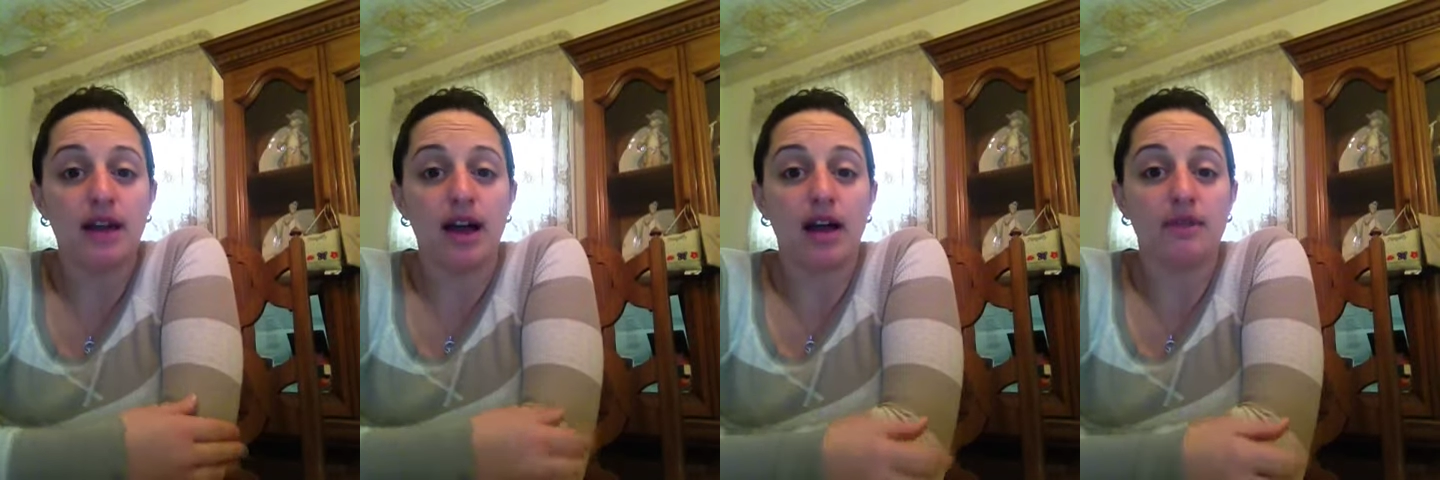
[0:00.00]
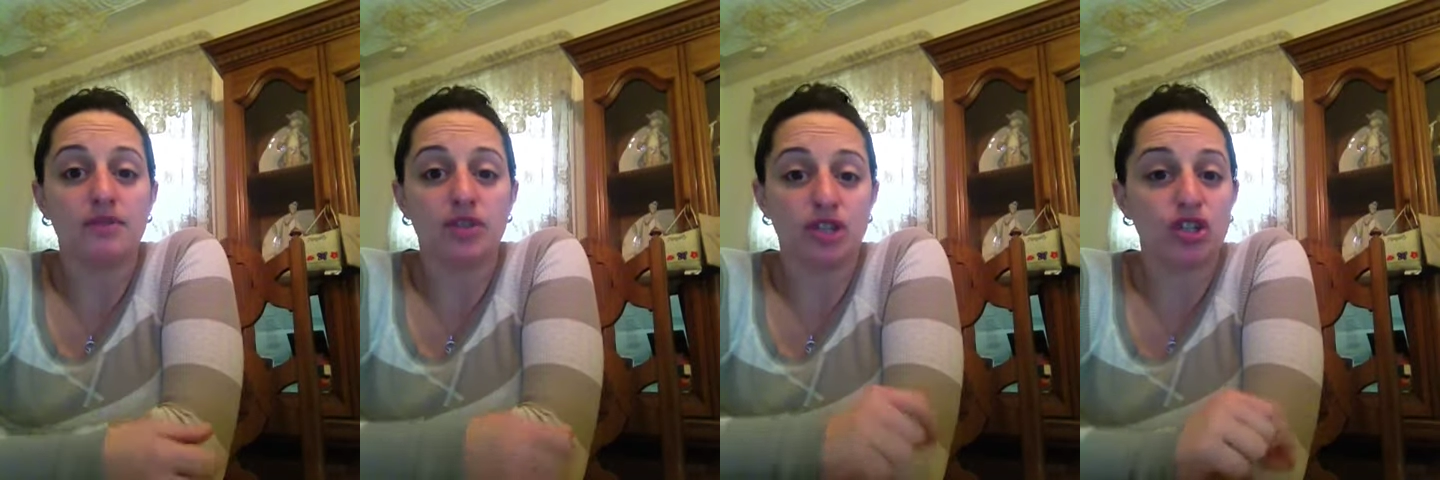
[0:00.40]

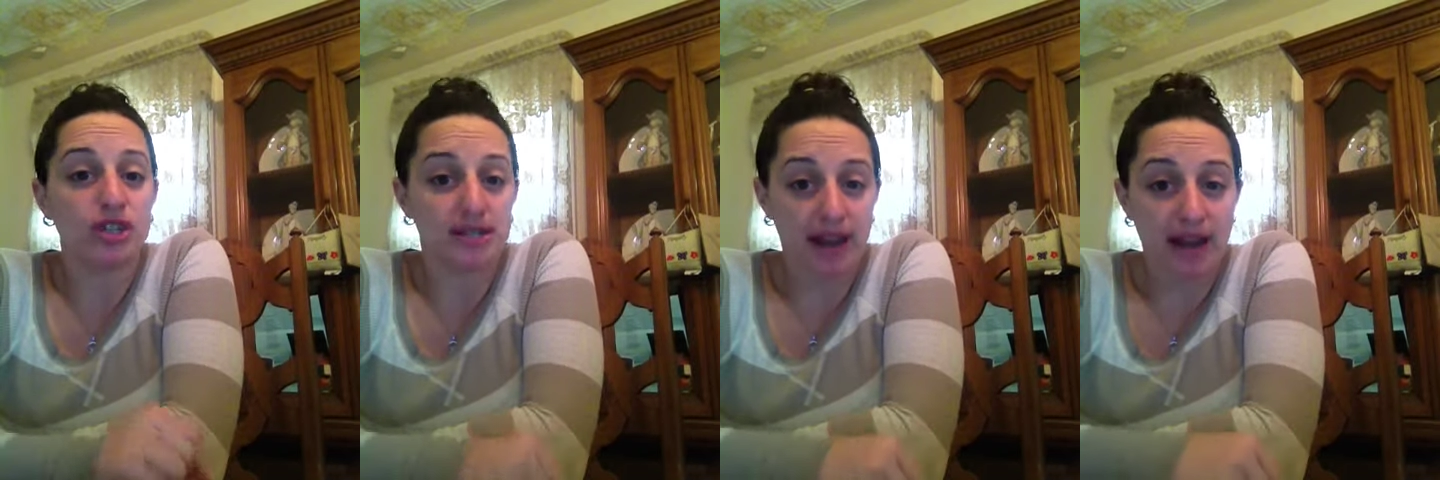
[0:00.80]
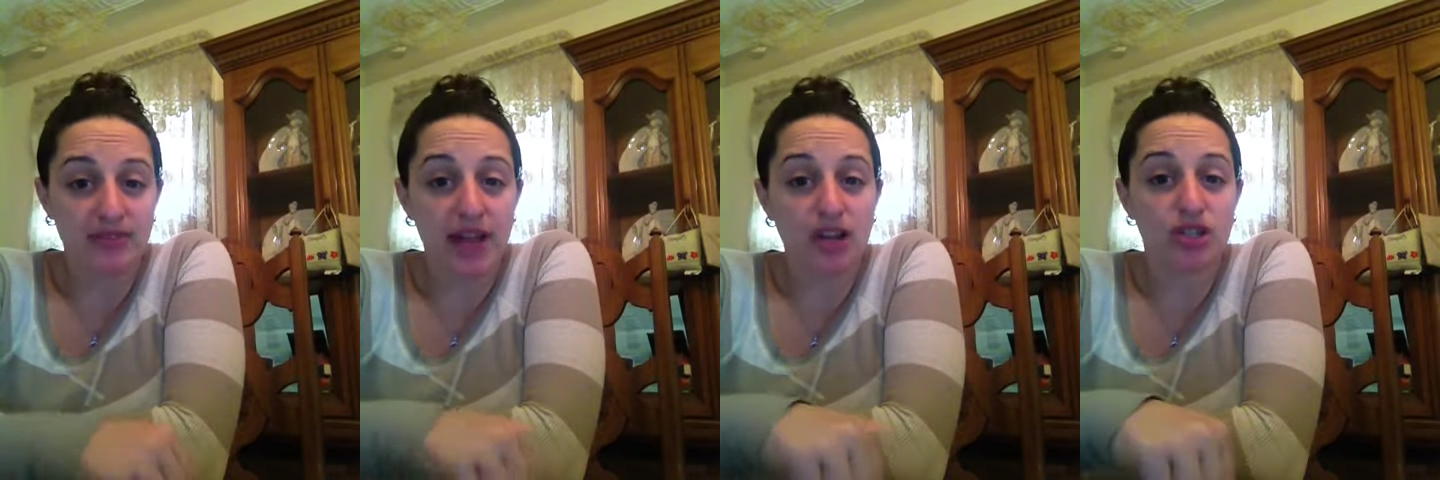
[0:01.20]
so that she does not have
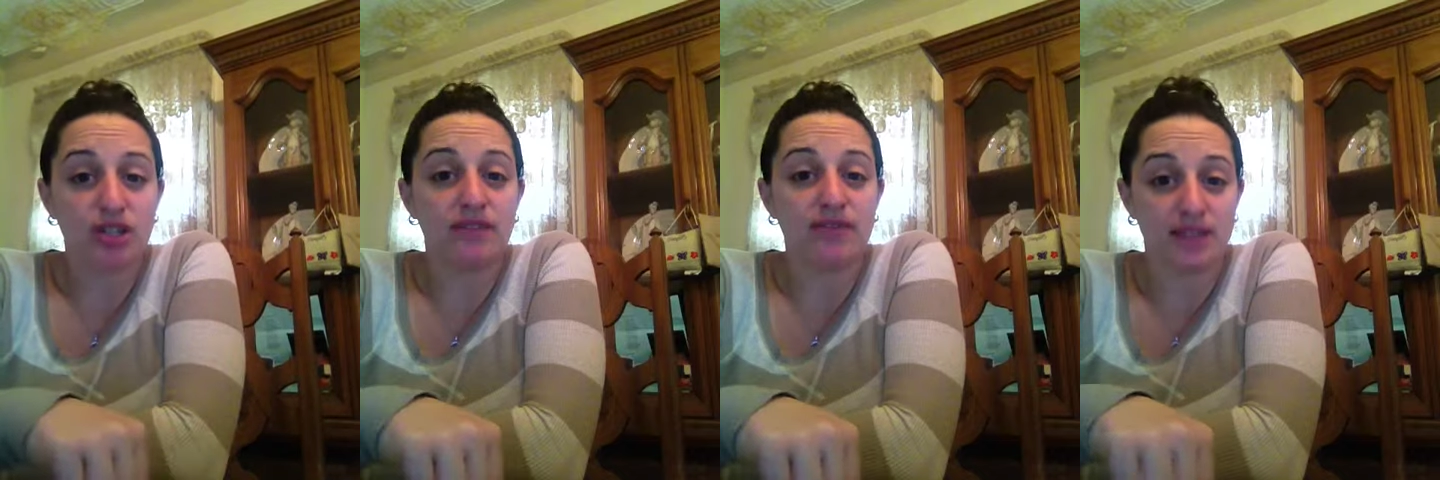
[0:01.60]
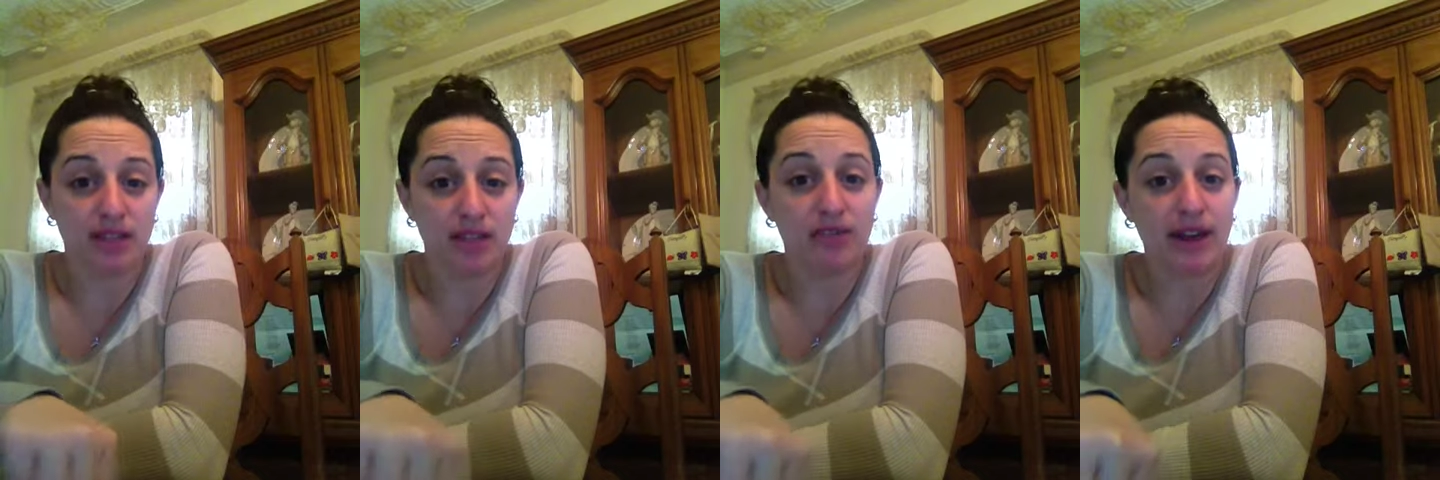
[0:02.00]
to actually
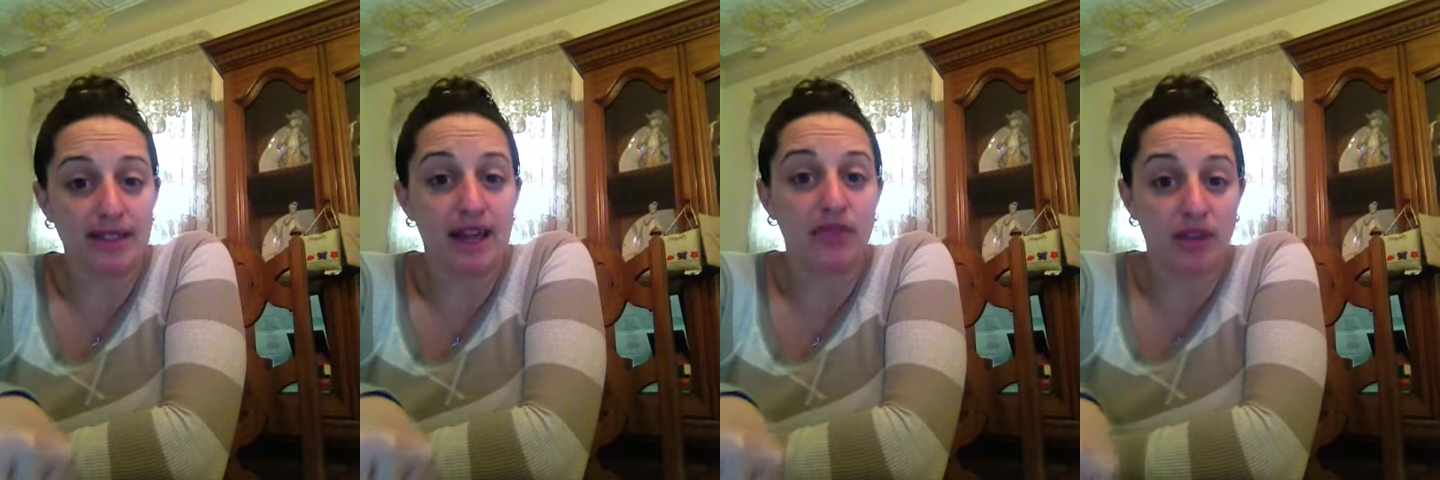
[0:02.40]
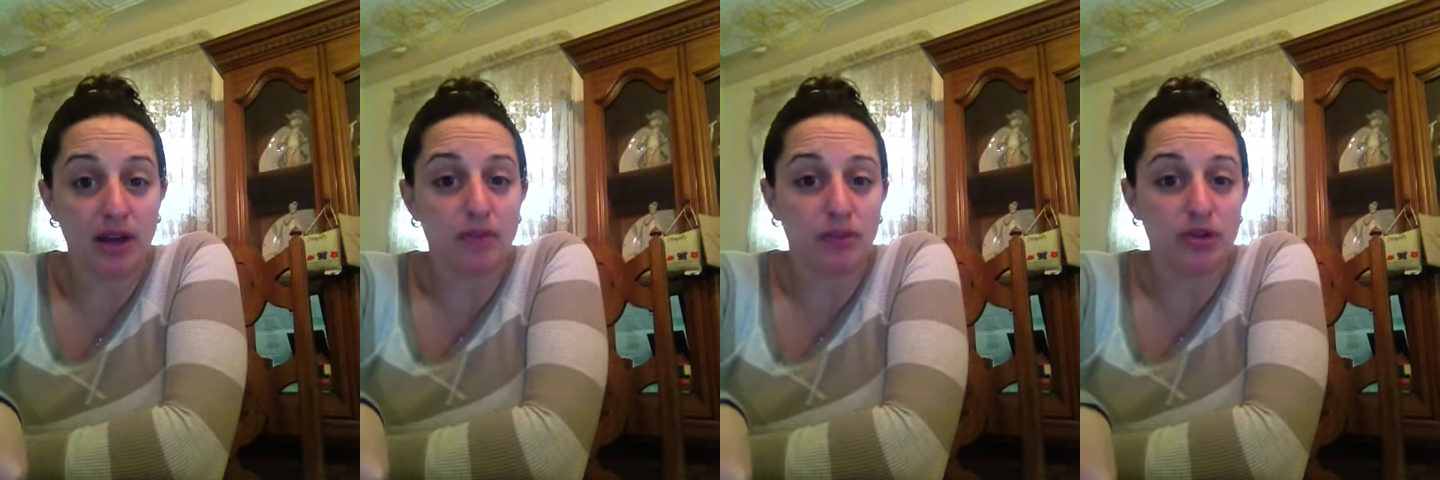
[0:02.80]
physically write down the
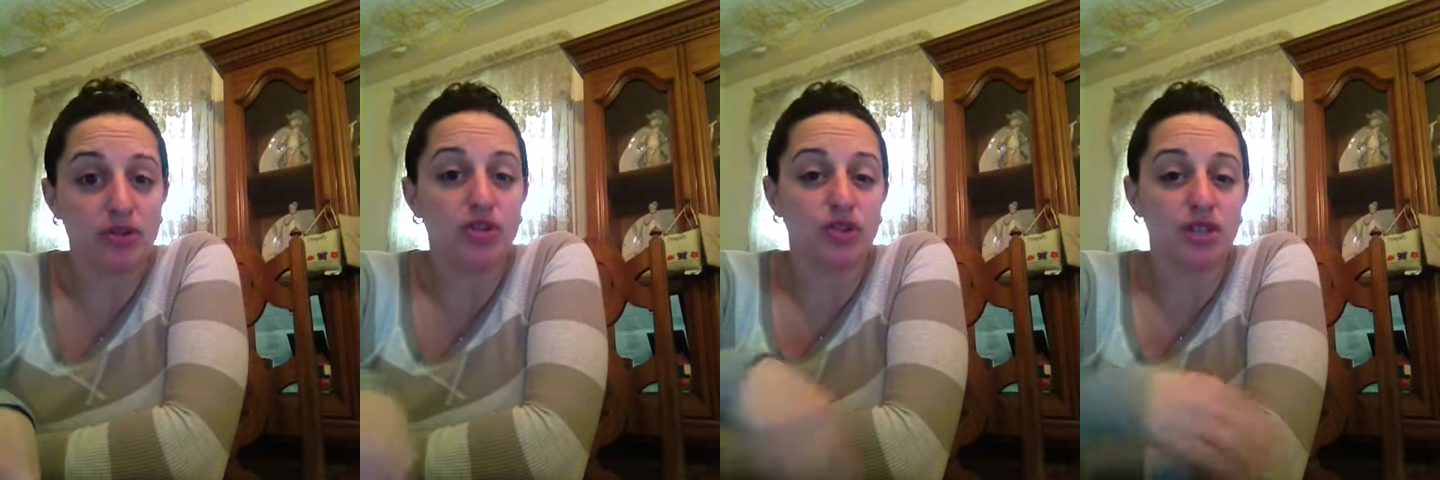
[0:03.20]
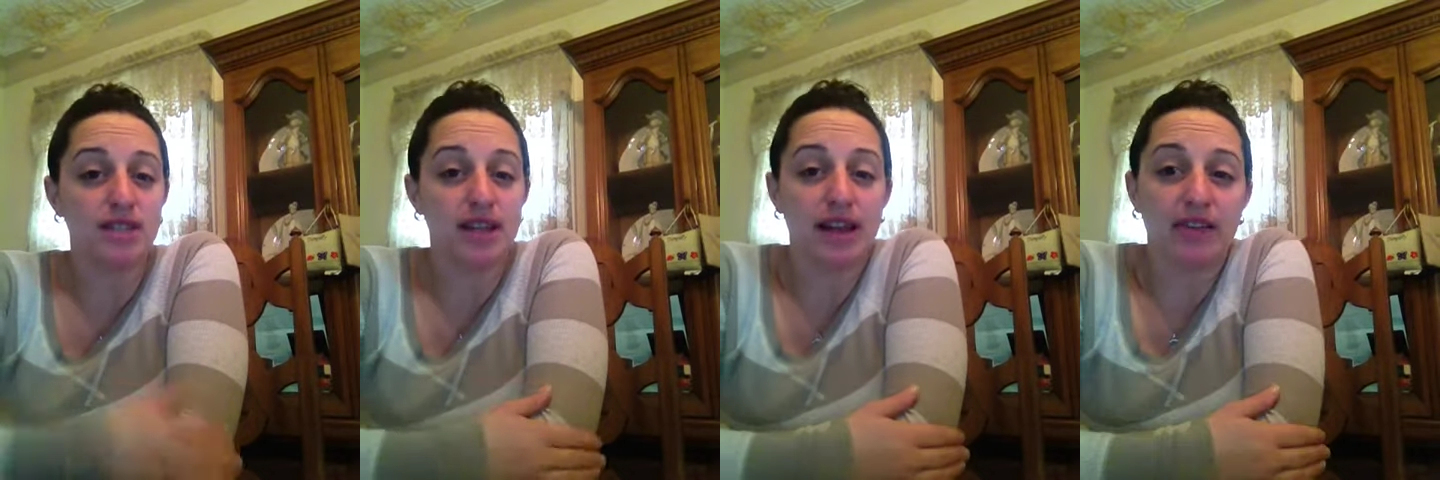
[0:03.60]
numbers, so she
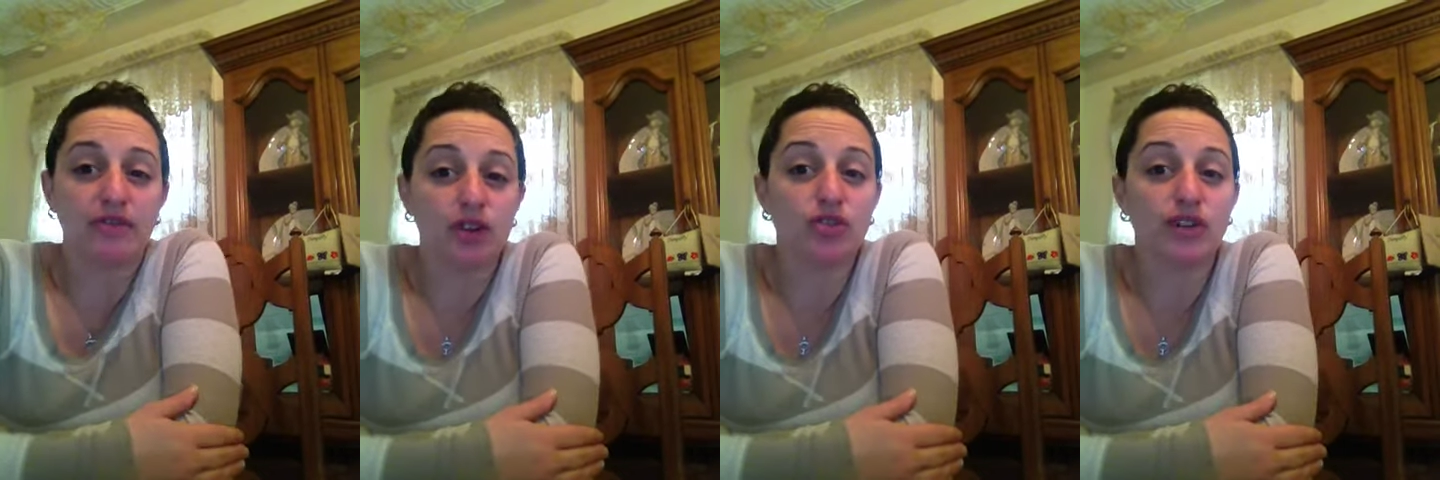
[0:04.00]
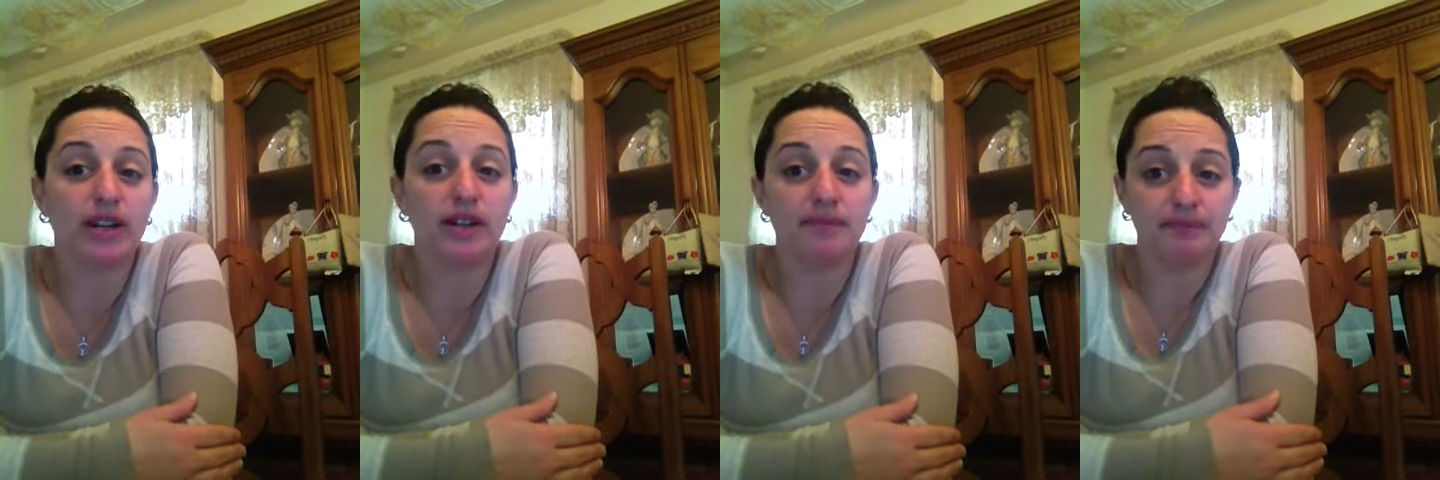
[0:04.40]
does not get
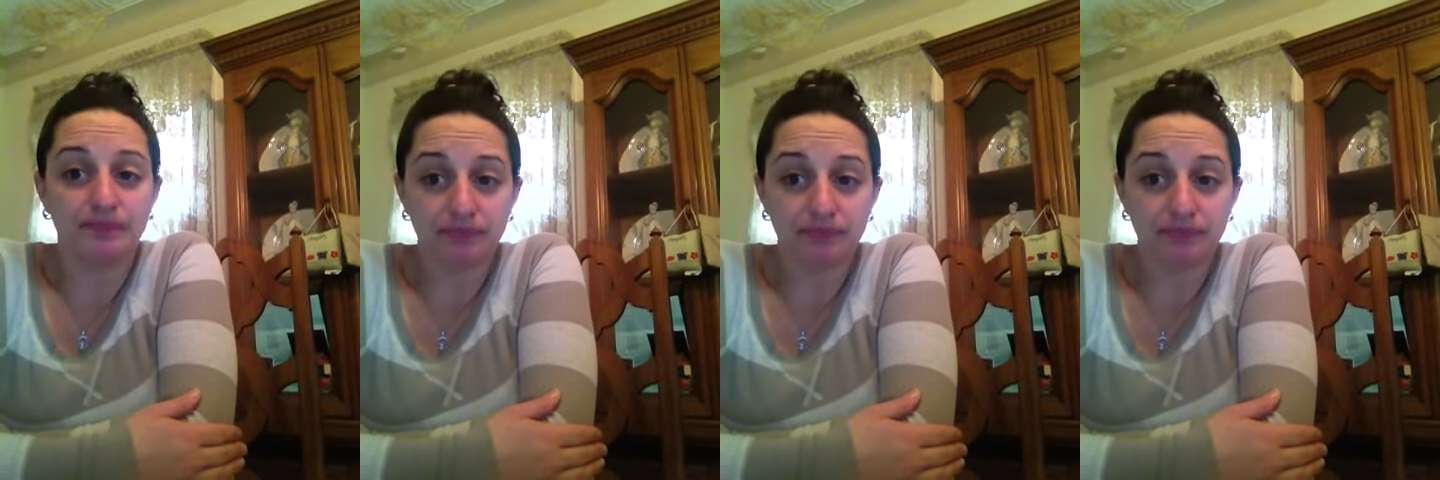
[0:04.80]
frustrated.